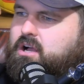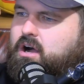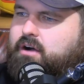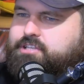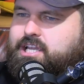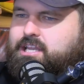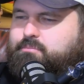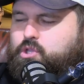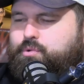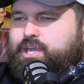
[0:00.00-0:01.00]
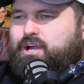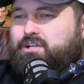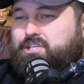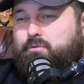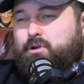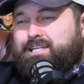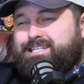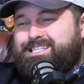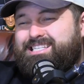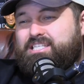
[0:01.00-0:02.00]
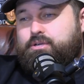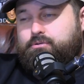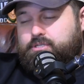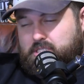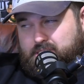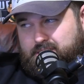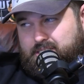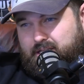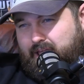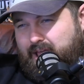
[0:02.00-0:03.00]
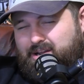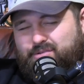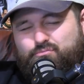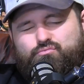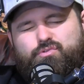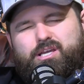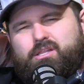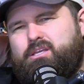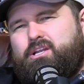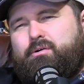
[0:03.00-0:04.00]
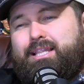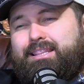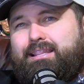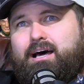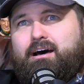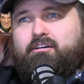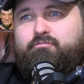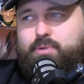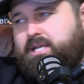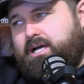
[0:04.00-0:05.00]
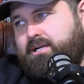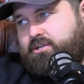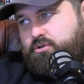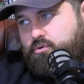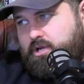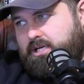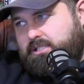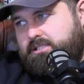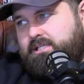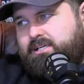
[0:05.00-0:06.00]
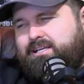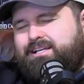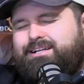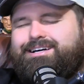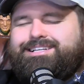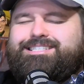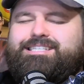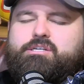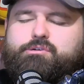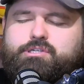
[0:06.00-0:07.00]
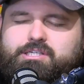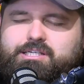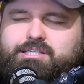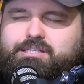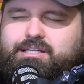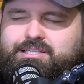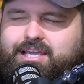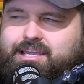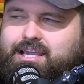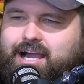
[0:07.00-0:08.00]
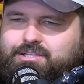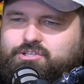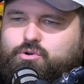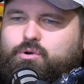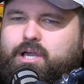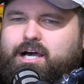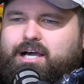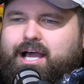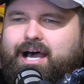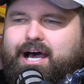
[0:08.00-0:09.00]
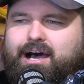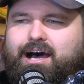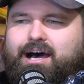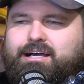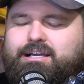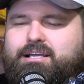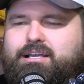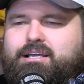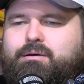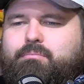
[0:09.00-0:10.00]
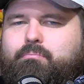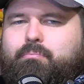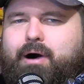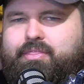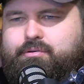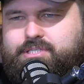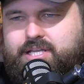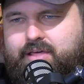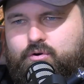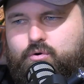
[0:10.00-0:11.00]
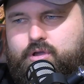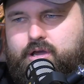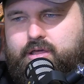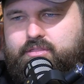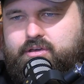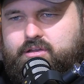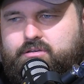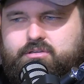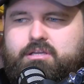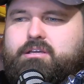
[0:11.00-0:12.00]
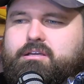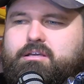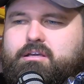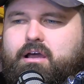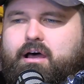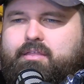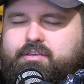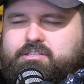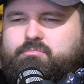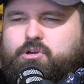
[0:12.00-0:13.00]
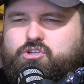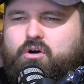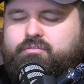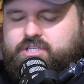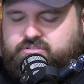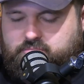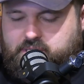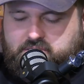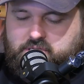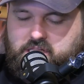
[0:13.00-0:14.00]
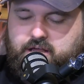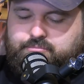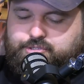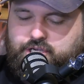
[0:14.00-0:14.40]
I've taken him on the wing. I'll tell you what I did seriously consider, Kat. I love Ben Hunt at hooker. I seriously considered taking Hunt at hooker. But there is another hooker that I think is the most obvious from his club.